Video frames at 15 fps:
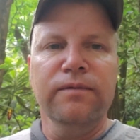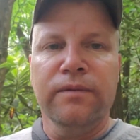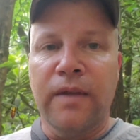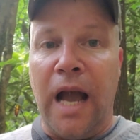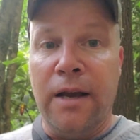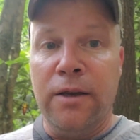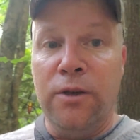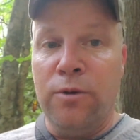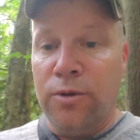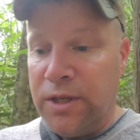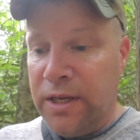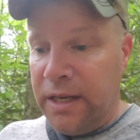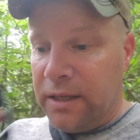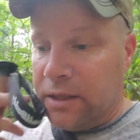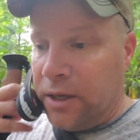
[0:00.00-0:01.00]
I
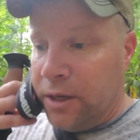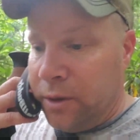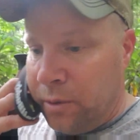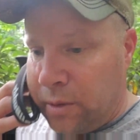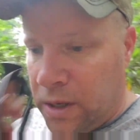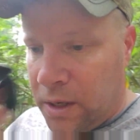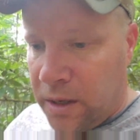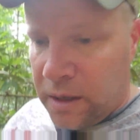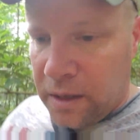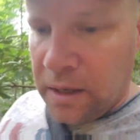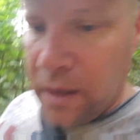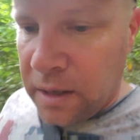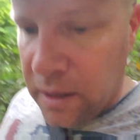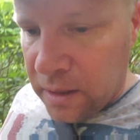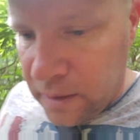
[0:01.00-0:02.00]
used it to
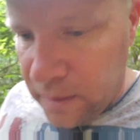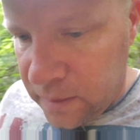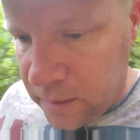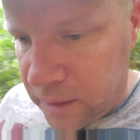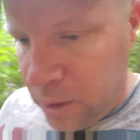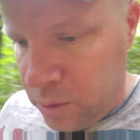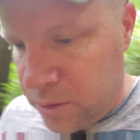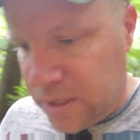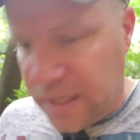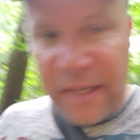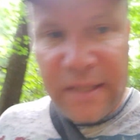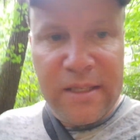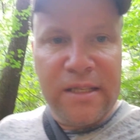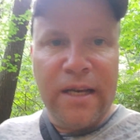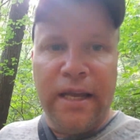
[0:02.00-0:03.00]
coax
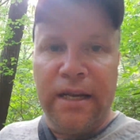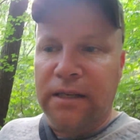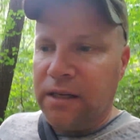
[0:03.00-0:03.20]
that snake